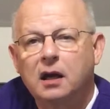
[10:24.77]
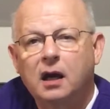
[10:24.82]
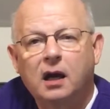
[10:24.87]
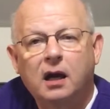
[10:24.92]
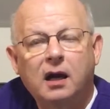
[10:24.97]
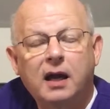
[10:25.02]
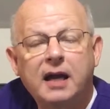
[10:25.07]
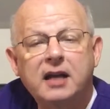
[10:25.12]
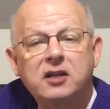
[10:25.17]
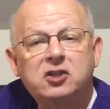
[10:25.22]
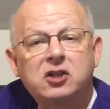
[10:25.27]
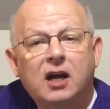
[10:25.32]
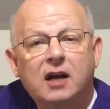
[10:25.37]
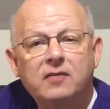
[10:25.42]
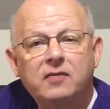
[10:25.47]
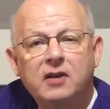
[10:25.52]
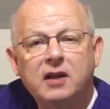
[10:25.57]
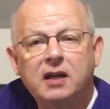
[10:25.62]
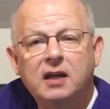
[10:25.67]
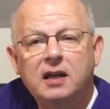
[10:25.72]

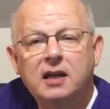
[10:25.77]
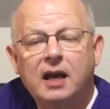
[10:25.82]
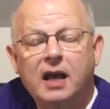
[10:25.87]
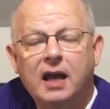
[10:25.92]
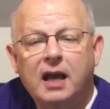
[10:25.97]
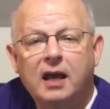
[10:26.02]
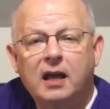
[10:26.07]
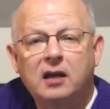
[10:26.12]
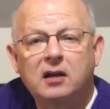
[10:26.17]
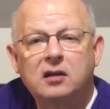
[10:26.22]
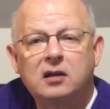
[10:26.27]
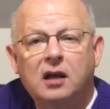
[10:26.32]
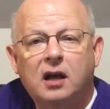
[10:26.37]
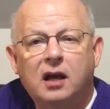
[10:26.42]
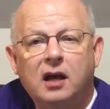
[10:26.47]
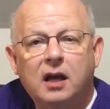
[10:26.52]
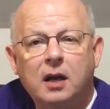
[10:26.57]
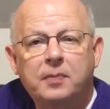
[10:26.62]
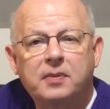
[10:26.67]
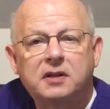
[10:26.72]
HIV and
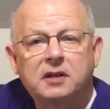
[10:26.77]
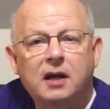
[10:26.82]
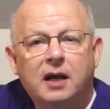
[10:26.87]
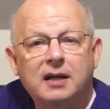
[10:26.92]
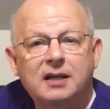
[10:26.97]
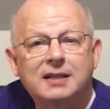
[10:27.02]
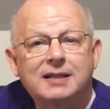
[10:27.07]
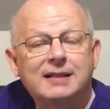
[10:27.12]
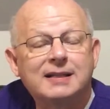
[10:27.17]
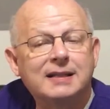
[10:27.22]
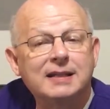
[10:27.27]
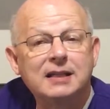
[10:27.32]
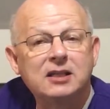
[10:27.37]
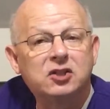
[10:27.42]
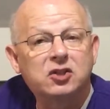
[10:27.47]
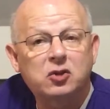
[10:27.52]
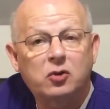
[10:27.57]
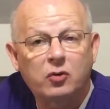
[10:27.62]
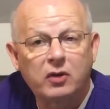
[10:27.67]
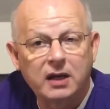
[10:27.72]
hepatitis C
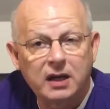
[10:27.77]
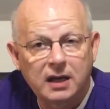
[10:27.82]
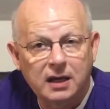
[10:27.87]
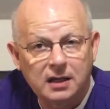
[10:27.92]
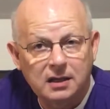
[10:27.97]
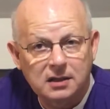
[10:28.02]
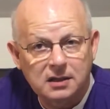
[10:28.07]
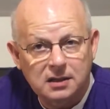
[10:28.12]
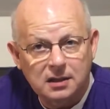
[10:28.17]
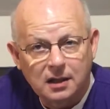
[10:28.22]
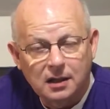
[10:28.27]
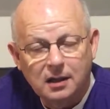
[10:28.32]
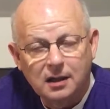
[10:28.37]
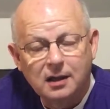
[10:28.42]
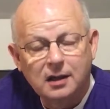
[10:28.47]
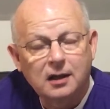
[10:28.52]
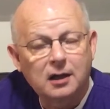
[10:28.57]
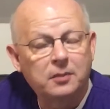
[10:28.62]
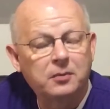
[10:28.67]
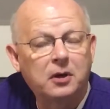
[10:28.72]
screenings
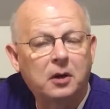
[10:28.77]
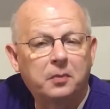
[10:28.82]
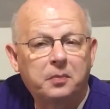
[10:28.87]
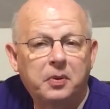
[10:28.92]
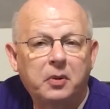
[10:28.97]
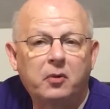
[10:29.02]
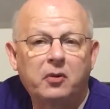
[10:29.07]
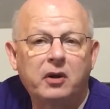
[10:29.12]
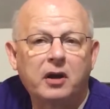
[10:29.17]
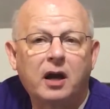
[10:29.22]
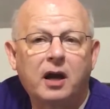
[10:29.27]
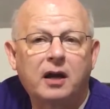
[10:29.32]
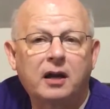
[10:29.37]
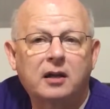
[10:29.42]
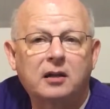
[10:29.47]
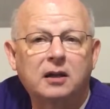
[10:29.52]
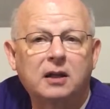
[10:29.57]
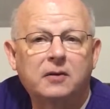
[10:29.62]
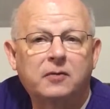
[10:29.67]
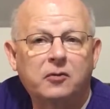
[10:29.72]
come up
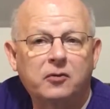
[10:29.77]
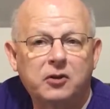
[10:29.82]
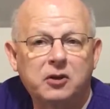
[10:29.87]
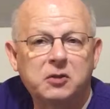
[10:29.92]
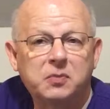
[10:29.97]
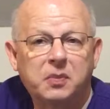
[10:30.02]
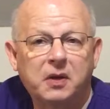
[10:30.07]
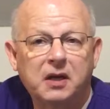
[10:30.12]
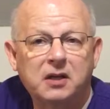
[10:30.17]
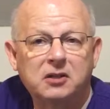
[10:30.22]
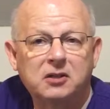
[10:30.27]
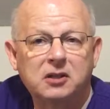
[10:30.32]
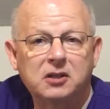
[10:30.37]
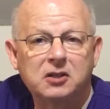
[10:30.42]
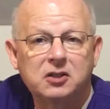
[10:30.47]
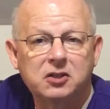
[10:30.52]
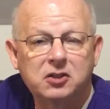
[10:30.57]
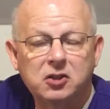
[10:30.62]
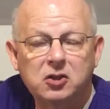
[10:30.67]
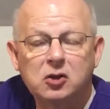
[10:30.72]
periodically for these
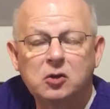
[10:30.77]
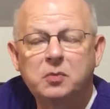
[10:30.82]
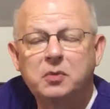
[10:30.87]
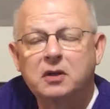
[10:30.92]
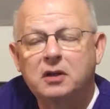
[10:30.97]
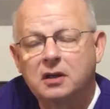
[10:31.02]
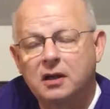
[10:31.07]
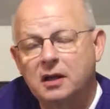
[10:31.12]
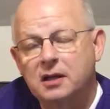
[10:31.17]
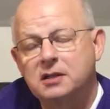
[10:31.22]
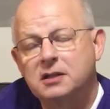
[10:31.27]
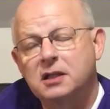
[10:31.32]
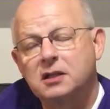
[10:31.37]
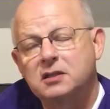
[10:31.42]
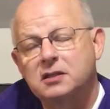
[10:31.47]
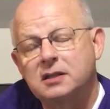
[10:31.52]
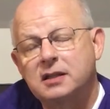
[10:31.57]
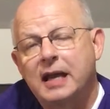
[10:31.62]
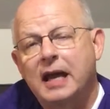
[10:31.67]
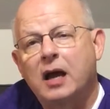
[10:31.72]
patients too, because
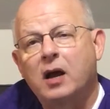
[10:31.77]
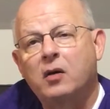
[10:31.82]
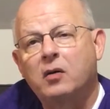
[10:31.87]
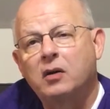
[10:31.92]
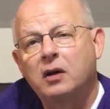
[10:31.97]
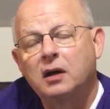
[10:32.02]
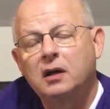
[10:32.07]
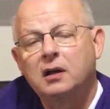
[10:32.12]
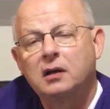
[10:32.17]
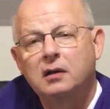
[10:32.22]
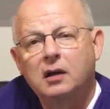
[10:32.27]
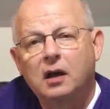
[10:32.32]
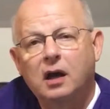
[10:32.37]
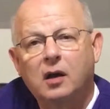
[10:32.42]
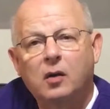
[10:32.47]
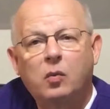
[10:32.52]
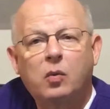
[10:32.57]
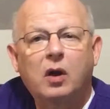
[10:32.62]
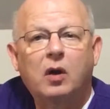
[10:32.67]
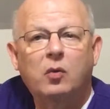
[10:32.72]
it's now
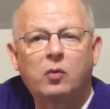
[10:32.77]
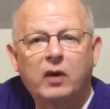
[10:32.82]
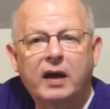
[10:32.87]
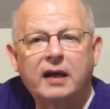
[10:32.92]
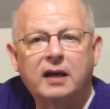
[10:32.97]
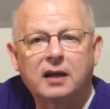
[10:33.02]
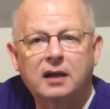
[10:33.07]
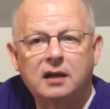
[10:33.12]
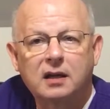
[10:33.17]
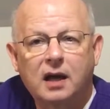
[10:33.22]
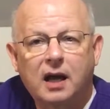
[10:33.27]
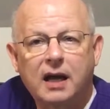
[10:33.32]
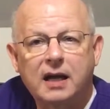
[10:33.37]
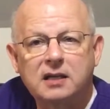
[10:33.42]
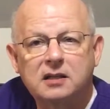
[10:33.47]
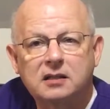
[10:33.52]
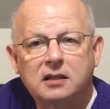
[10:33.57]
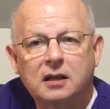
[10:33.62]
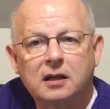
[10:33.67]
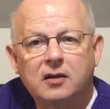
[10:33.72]
well
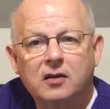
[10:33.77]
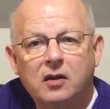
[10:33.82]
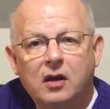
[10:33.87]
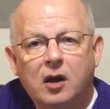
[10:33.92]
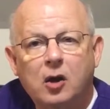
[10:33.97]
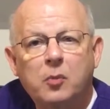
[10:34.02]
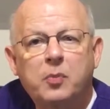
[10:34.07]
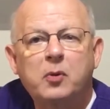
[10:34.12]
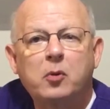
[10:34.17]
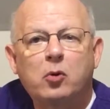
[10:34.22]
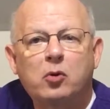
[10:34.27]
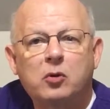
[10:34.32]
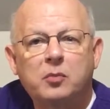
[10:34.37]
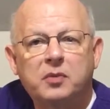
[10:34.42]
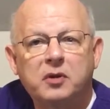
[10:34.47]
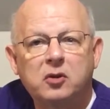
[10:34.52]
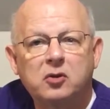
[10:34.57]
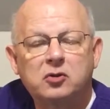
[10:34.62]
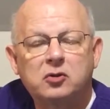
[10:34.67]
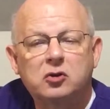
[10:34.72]
recognized that opioid
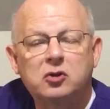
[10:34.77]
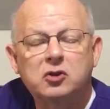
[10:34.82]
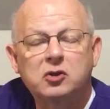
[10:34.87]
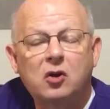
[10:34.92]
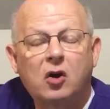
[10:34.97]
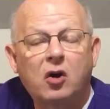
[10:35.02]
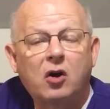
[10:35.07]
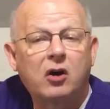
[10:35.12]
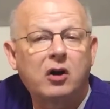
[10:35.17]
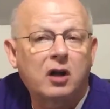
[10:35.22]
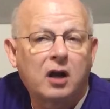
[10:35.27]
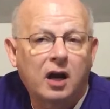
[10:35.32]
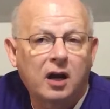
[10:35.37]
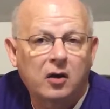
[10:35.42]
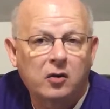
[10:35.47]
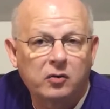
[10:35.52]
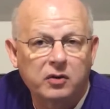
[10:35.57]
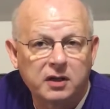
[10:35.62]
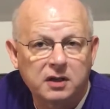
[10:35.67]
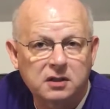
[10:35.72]
abusers are at
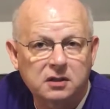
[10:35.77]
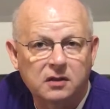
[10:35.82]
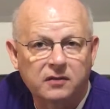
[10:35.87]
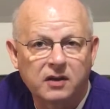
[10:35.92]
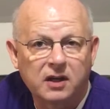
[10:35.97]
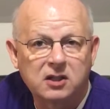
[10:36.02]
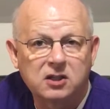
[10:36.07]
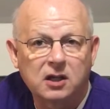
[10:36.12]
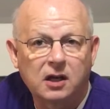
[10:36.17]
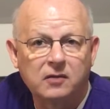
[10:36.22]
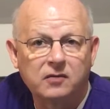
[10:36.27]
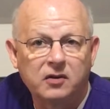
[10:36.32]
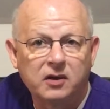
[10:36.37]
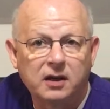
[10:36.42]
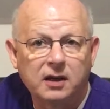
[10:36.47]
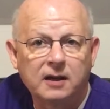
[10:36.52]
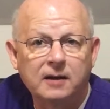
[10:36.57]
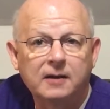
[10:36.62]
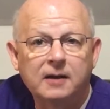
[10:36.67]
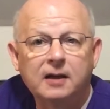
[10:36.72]
higher risk of
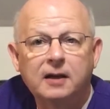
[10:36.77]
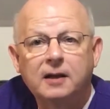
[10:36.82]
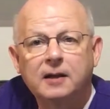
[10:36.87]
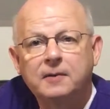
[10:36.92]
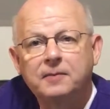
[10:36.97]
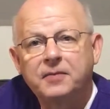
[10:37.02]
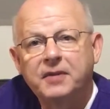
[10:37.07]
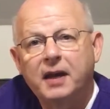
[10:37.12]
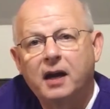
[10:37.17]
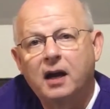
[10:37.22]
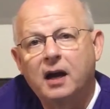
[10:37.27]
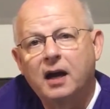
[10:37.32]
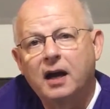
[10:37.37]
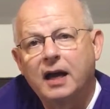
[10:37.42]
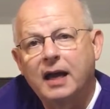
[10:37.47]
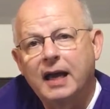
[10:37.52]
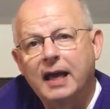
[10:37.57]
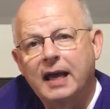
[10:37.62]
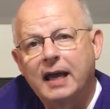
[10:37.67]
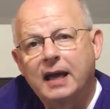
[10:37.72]
HIV
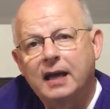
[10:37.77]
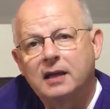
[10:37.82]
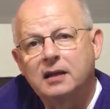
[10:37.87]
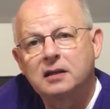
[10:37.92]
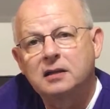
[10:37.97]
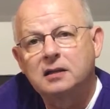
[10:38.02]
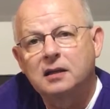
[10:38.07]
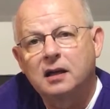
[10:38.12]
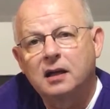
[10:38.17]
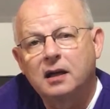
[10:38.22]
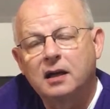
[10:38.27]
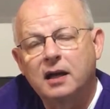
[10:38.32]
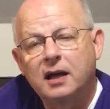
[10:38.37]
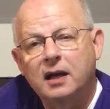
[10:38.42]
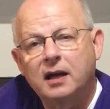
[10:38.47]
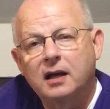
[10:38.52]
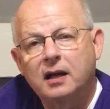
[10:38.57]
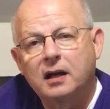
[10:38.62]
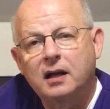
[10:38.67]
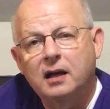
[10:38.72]
and
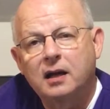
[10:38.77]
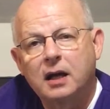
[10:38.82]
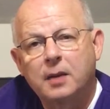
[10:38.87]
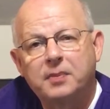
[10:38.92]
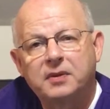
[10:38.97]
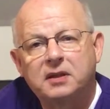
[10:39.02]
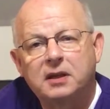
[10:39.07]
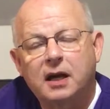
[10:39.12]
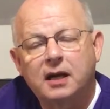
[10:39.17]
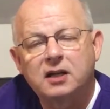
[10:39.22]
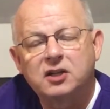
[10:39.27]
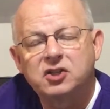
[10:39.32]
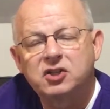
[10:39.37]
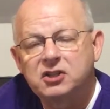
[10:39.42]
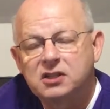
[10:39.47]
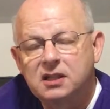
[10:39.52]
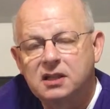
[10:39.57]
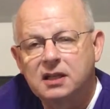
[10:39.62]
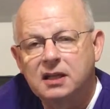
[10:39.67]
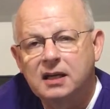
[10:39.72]
hepatitis
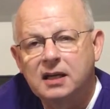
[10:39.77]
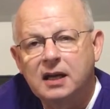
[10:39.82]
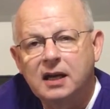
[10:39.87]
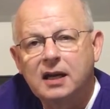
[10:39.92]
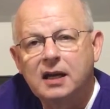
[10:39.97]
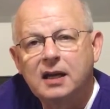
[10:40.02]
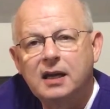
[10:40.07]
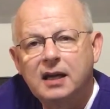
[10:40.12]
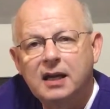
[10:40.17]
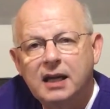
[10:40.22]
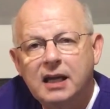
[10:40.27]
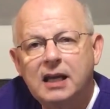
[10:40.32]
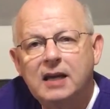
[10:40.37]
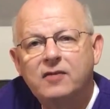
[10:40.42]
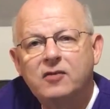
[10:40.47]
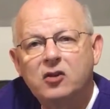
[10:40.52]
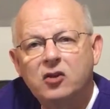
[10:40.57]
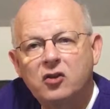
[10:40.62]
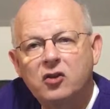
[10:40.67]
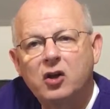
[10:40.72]
C,
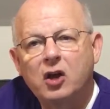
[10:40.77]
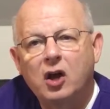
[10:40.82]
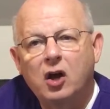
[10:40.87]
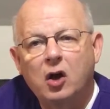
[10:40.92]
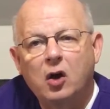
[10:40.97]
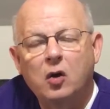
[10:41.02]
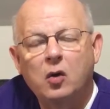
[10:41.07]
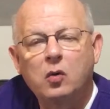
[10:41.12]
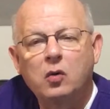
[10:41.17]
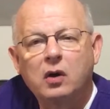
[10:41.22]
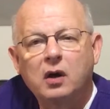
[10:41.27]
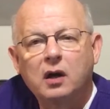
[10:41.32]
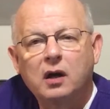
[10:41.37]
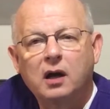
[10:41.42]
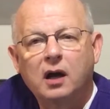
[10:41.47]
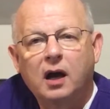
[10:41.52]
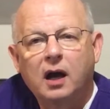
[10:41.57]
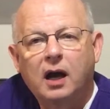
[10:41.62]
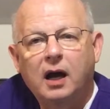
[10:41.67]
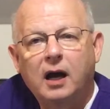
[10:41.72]
even though
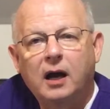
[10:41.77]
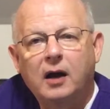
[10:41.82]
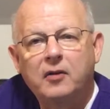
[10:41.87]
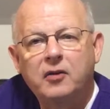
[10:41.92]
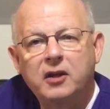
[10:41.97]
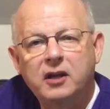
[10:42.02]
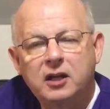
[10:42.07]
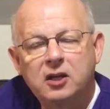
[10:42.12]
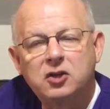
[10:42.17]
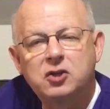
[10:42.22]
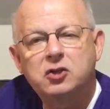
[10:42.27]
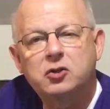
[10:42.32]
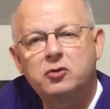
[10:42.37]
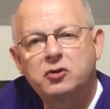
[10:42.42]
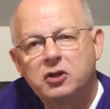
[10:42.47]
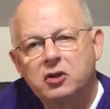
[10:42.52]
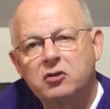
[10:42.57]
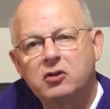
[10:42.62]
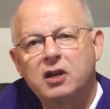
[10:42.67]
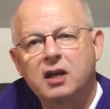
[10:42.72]
the
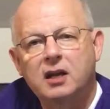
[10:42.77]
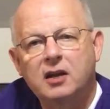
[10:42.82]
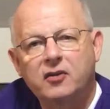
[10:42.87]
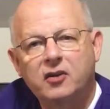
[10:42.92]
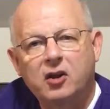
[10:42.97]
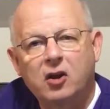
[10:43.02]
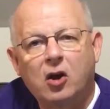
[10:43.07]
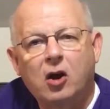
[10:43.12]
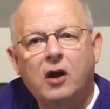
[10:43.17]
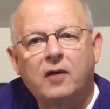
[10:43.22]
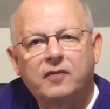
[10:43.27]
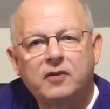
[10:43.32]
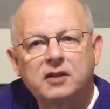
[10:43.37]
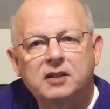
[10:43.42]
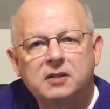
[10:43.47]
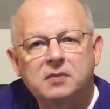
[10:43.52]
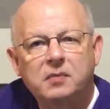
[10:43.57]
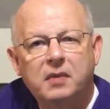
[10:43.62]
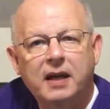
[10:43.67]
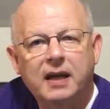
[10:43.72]
history you get in the
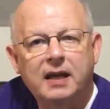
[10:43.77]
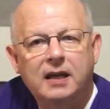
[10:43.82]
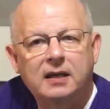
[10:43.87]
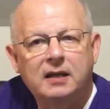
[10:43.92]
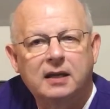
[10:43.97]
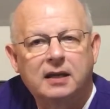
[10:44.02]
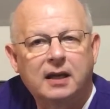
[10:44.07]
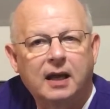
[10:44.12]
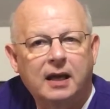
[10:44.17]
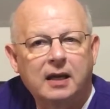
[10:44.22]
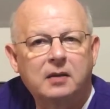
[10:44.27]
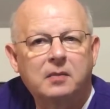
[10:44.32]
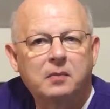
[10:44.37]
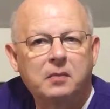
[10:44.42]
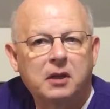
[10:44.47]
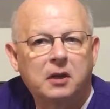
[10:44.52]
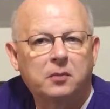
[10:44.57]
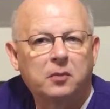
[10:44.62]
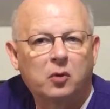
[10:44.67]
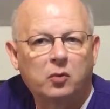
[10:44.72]
office may indicate
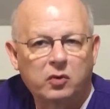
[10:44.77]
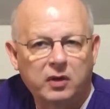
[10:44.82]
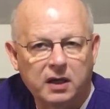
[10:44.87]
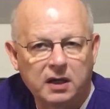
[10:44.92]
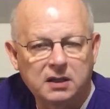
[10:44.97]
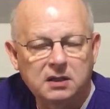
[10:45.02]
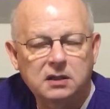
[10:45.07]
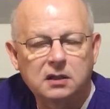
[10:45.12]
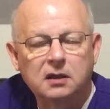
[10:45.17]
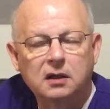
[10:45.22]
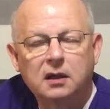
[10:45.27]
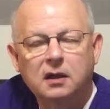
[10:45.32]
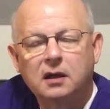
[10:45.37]
minimal risk.